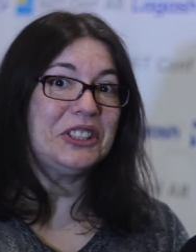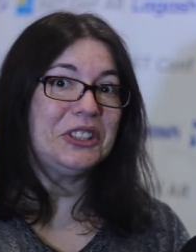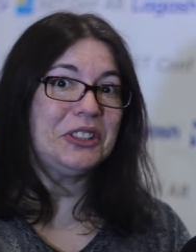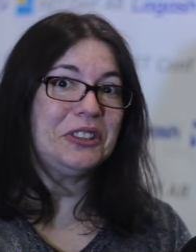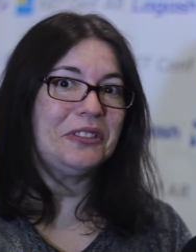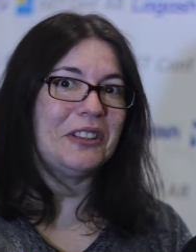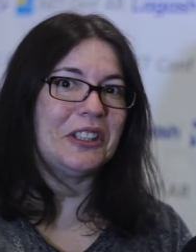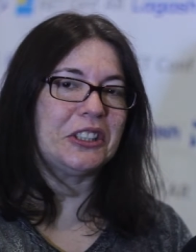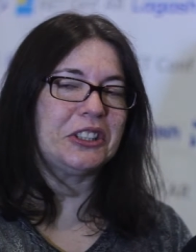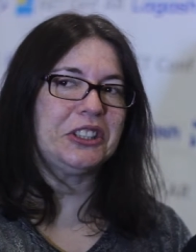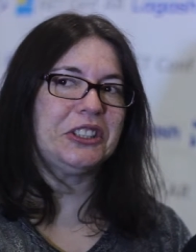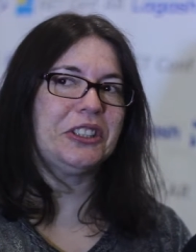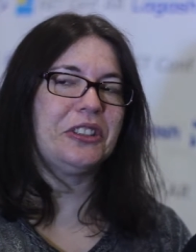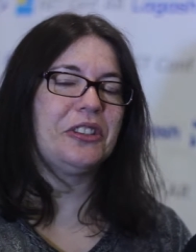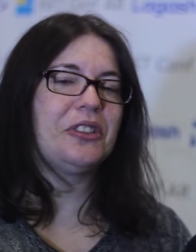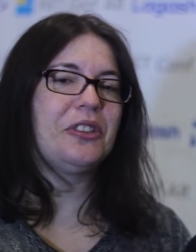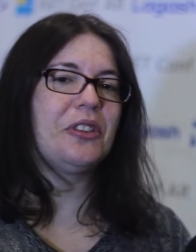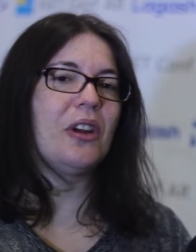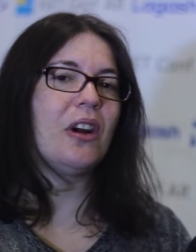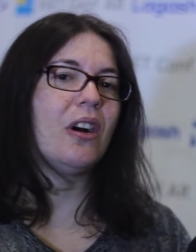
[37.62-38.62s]
Azure
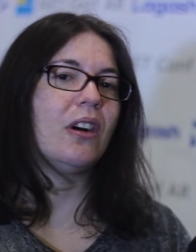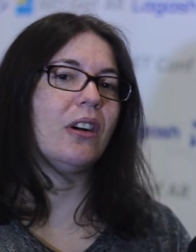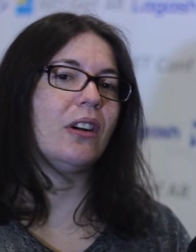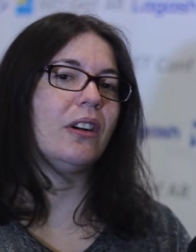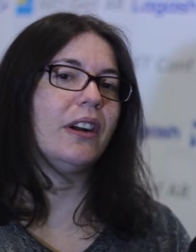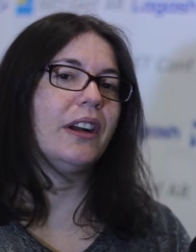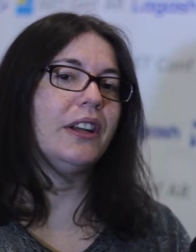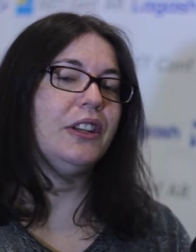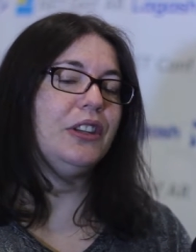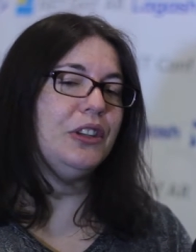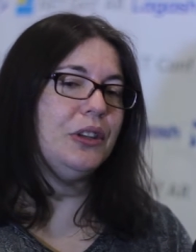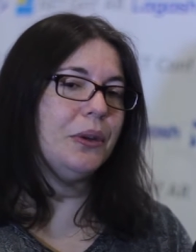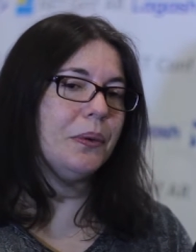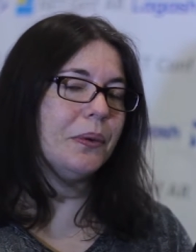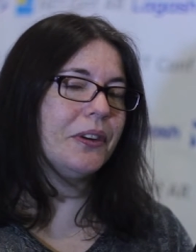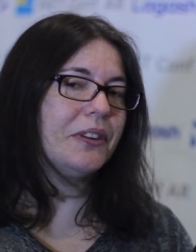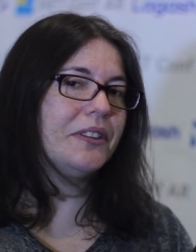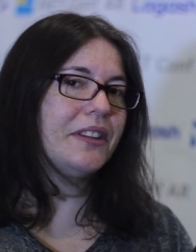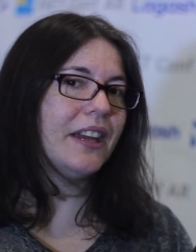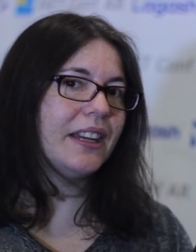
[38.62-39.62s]
Functions are a
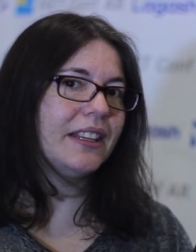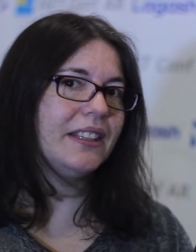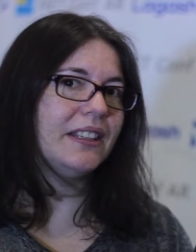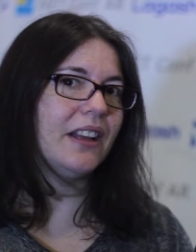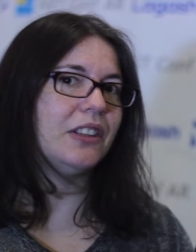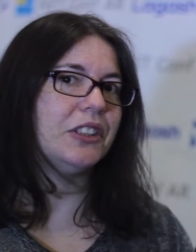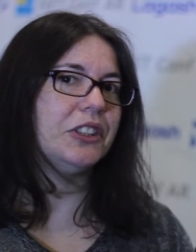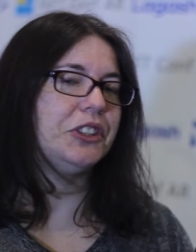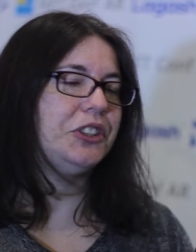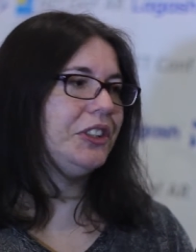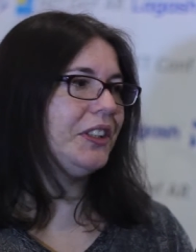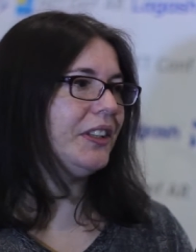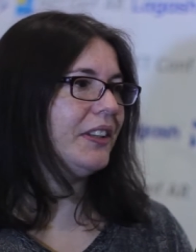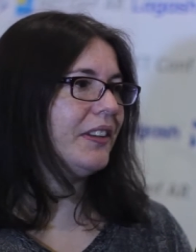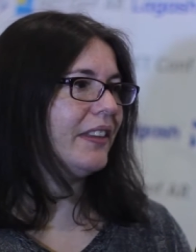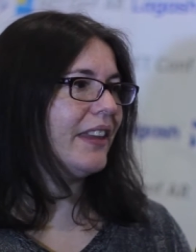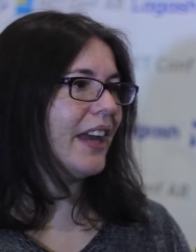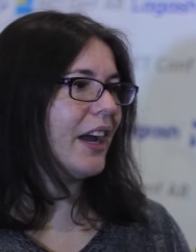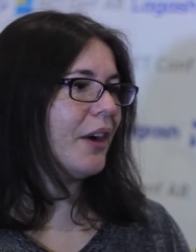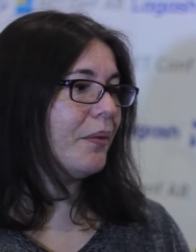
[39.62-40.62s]
newer technology
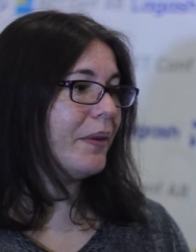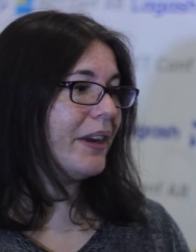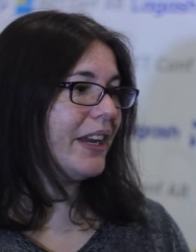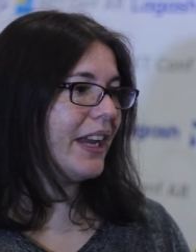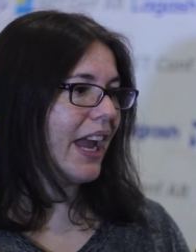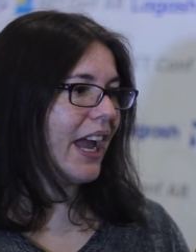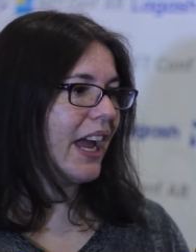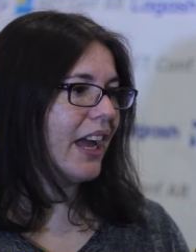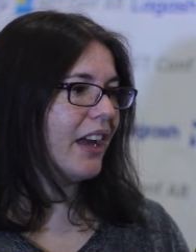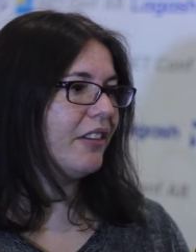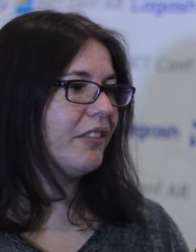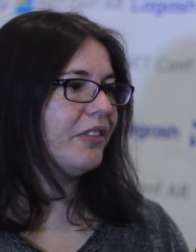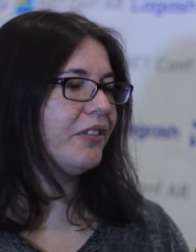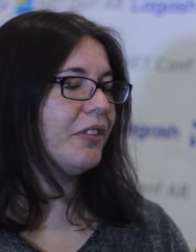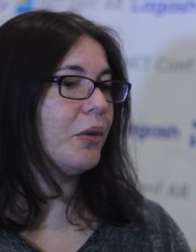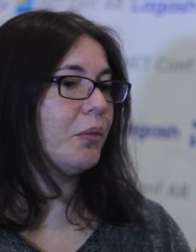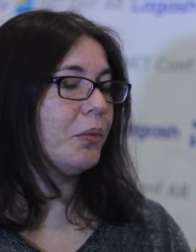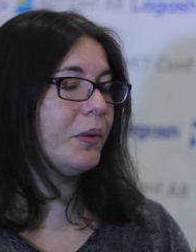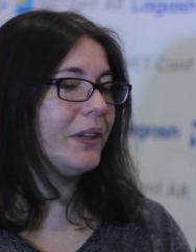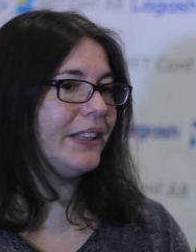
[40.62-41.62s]
that we
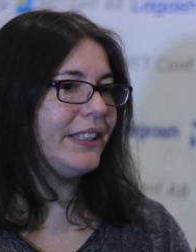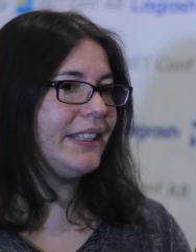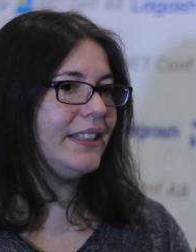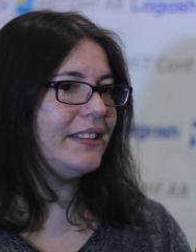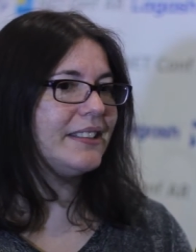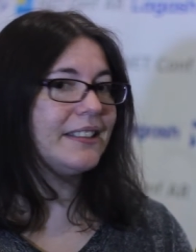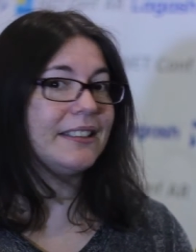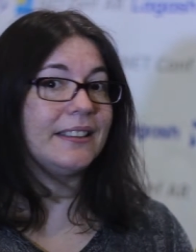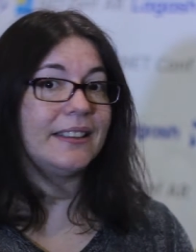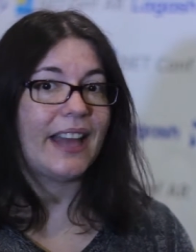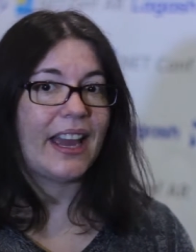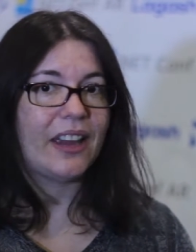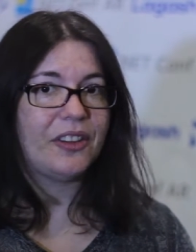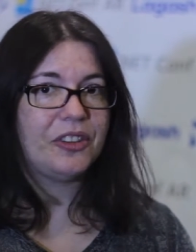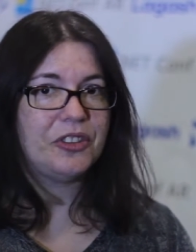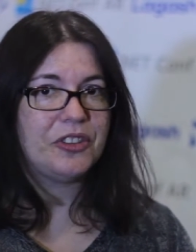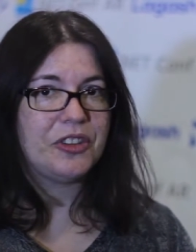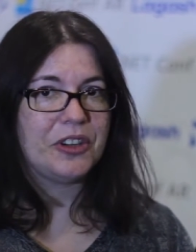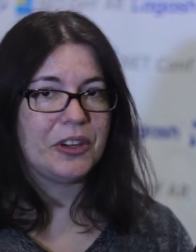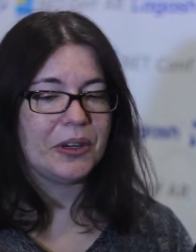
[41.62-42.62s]
have released
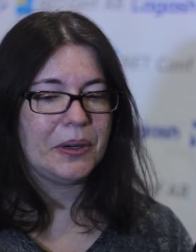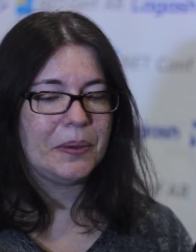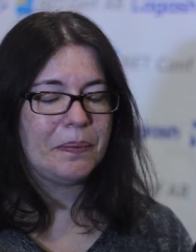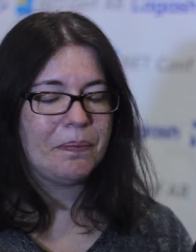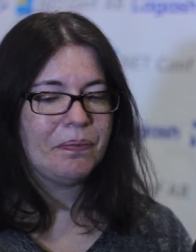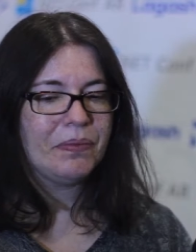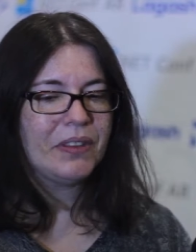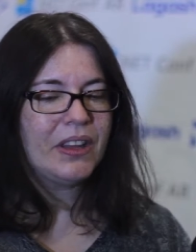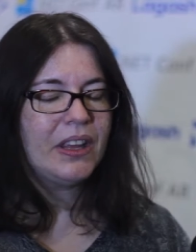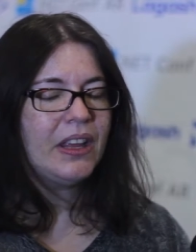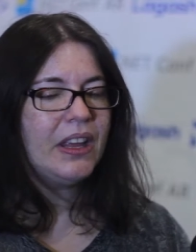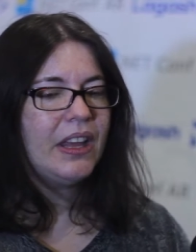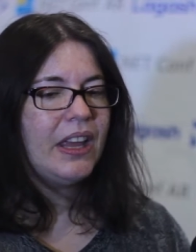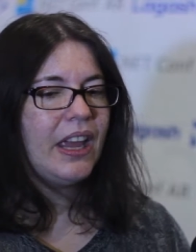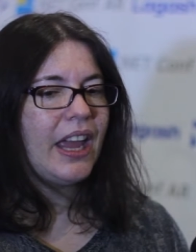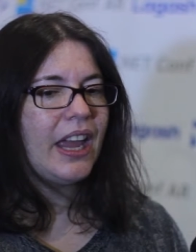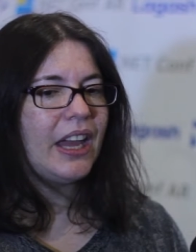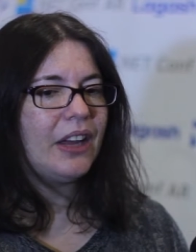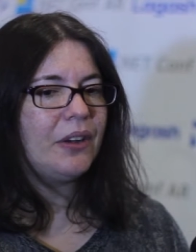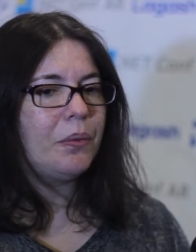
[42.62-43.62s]
last year.
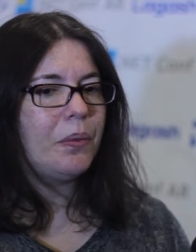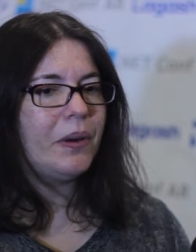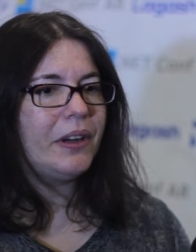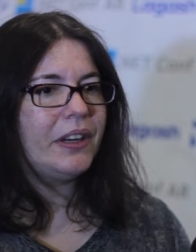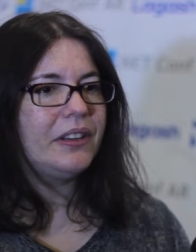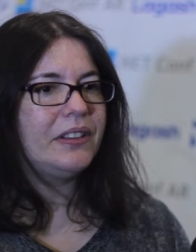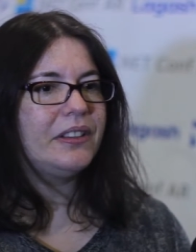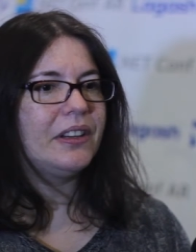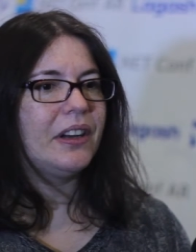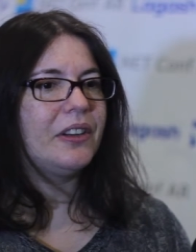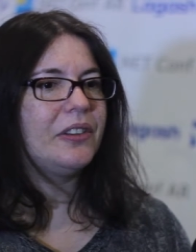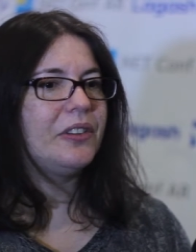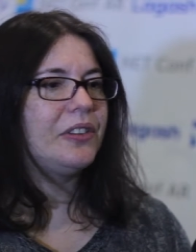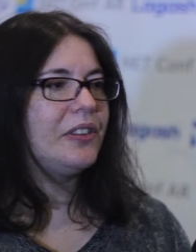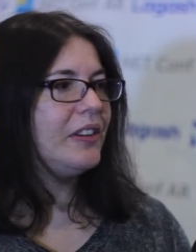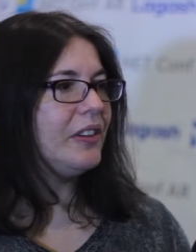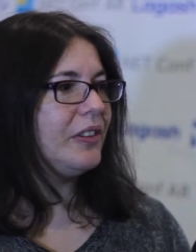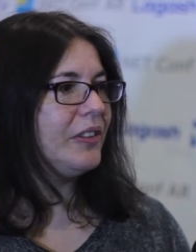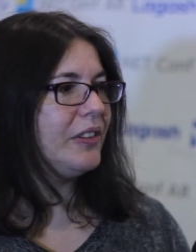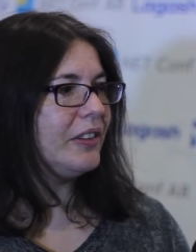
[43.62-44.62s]
And what it
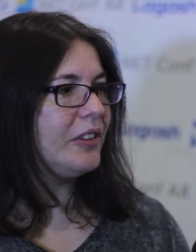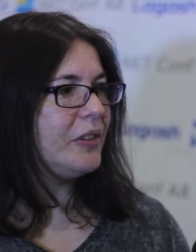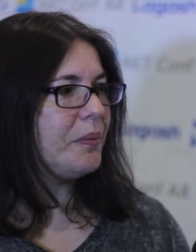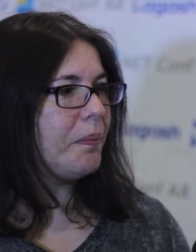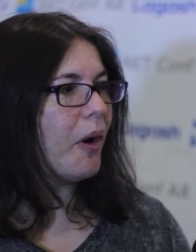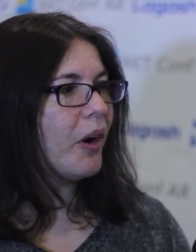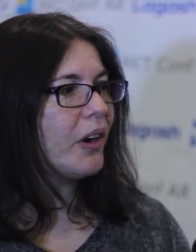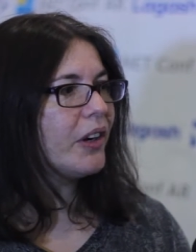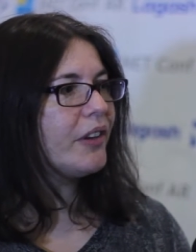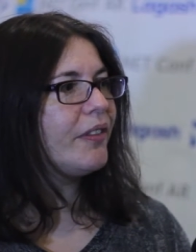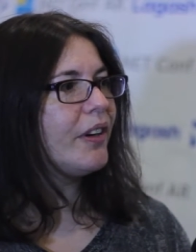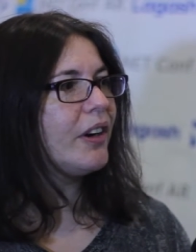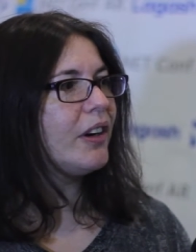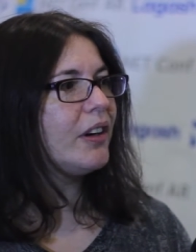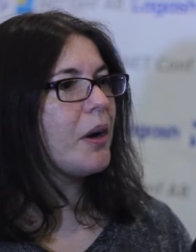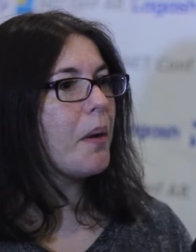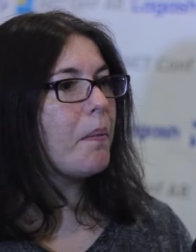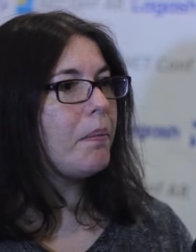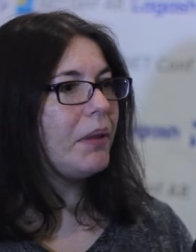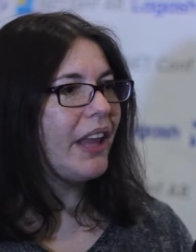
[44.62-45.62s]
does is it's part of
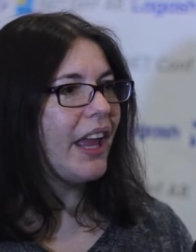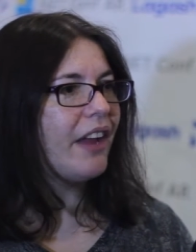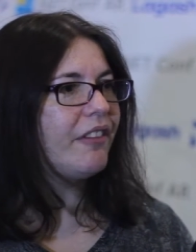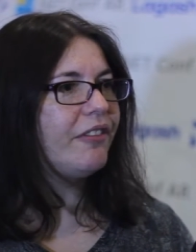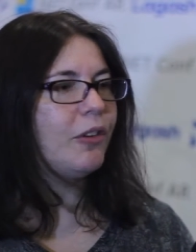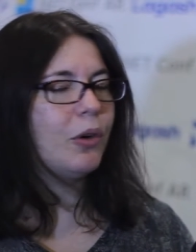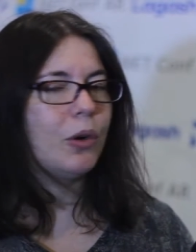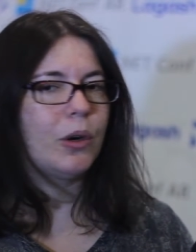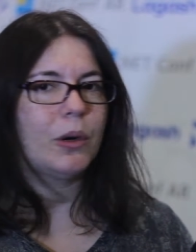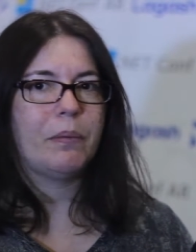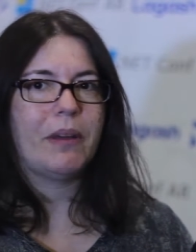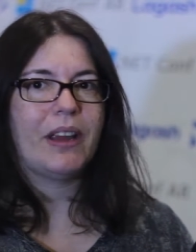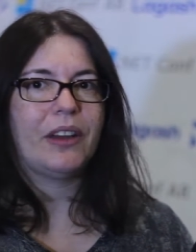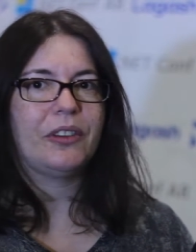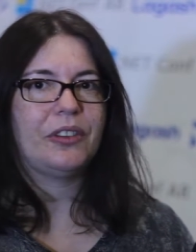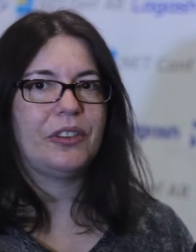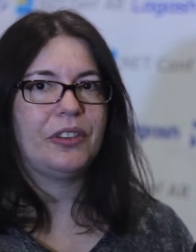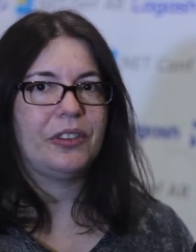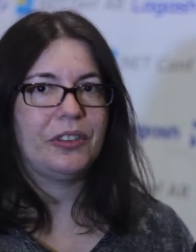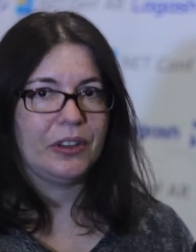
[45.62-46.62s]
our platform
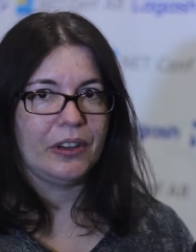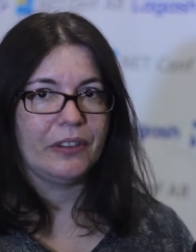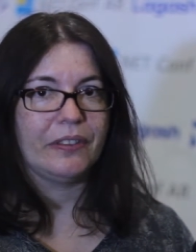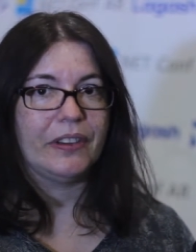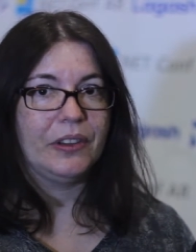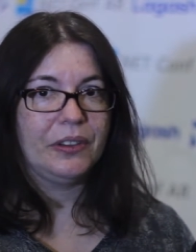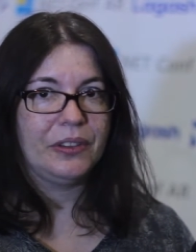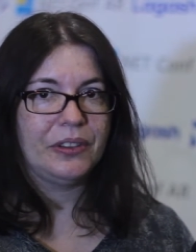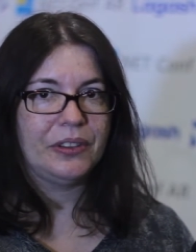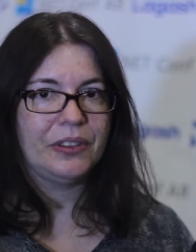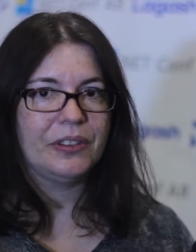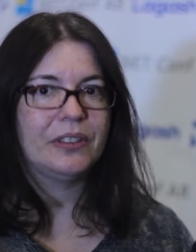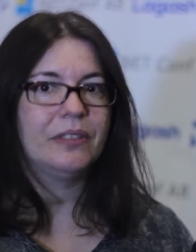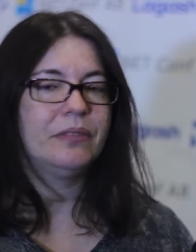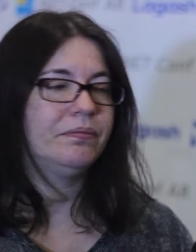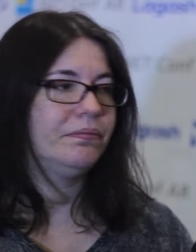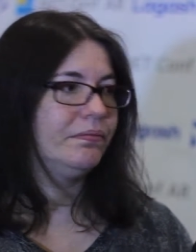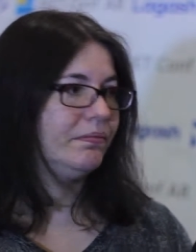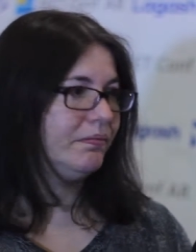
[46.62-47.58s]
as a service